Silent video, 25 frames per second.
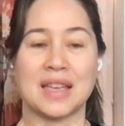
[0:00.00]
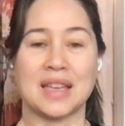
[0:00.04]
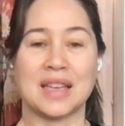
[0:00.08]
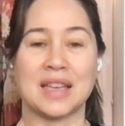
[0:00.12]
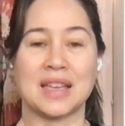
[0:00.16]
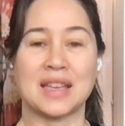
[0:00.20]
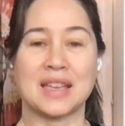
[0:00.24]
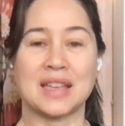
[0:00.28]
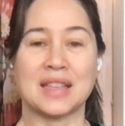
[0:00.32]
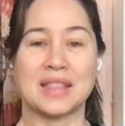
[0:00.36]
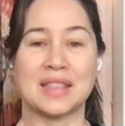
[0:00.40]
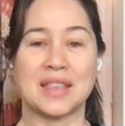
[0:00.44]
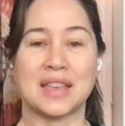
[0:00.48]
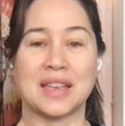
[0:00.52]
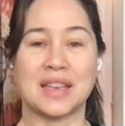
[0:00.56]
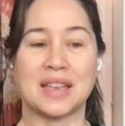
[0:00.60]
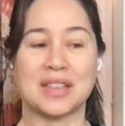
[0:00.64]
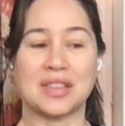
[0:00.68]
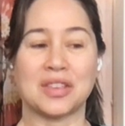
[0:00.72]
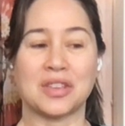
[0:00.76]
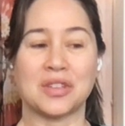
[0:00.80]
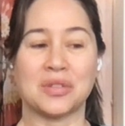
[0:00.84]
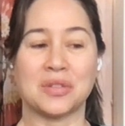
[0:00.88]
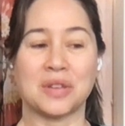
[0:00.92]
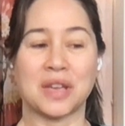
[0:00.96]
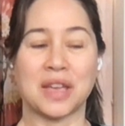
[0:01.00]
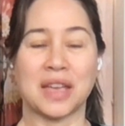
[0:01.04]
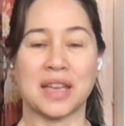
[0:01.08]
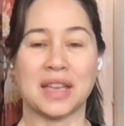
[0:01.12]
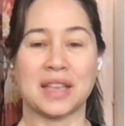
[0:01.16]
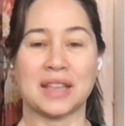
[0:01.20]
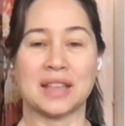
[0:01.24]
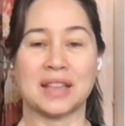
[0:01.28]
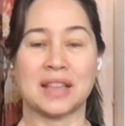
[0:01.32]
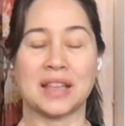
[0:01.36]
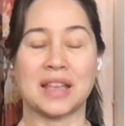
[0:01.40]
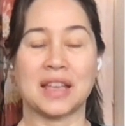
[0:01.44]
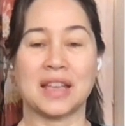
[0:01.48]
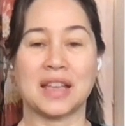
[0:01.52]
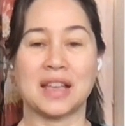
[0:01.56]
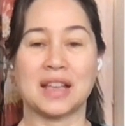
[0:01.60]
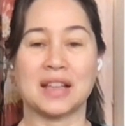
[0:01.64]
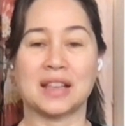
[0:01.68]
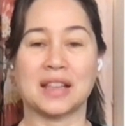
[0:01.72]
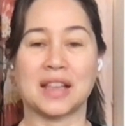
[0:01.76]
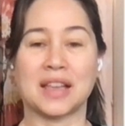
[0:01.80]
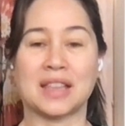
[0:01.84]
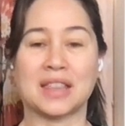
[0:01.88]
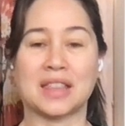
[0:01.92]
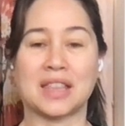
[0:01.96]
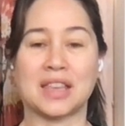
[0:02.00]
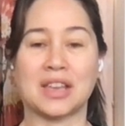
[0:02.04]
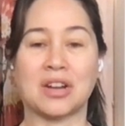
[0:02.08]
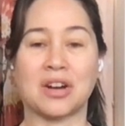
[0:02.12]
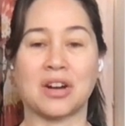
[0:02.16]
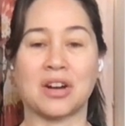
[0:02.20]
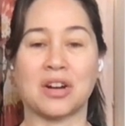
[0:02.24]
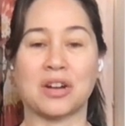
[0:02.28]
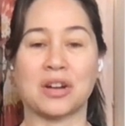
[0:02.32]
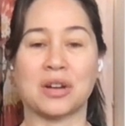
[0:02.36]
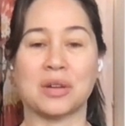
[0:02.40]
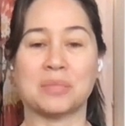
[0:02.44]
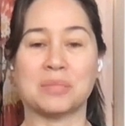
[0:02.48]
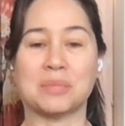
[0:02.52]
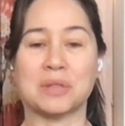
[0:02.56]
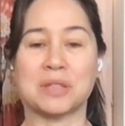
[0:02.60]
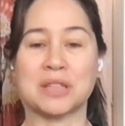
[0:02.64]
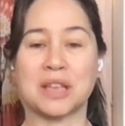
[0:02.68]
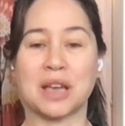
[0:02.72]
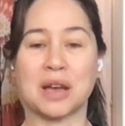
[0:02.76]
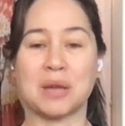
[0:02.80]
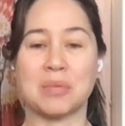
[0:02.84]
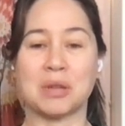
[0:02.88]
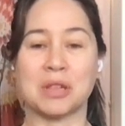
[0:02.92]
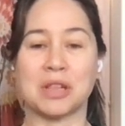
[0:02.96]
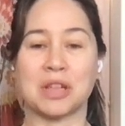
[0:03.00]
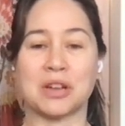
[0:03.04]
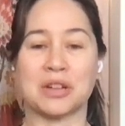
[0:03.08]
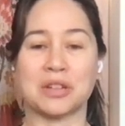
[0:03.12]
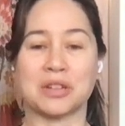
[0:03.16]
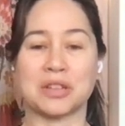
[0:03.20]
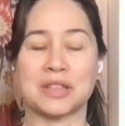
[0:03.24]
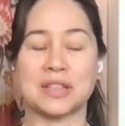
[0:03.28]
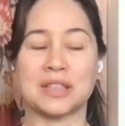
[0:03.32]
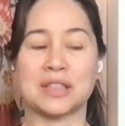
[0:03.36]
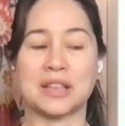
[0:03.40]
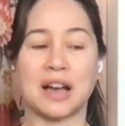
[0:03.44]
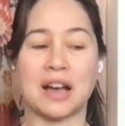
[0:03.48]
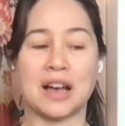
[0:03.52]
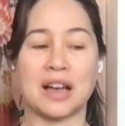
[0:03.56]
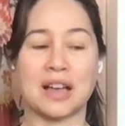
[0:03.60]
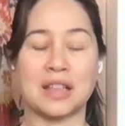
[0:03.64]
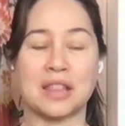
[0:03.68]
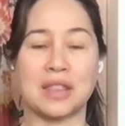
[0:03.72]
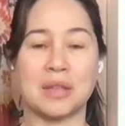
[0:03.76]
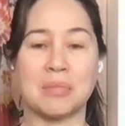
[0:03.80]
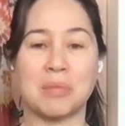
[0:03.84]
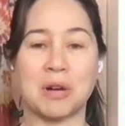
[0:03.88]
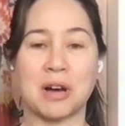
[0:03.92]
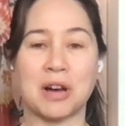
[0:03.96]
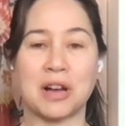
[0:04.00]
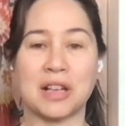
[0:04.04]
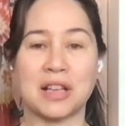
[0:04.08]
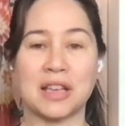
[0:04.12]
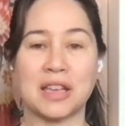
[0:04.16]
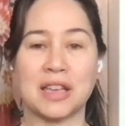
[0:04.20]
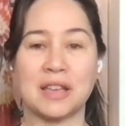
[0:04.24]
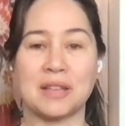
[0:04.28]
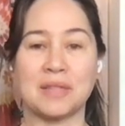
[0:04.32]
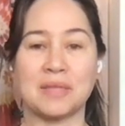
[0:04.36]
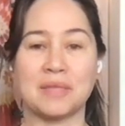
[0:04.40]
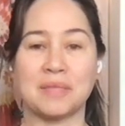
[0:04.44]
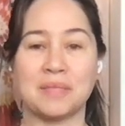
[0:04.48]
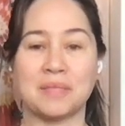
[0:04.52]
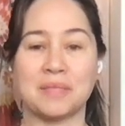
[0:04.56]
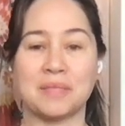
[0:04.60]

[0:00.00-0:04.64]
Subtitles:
And then you can let the arms come alongside the body.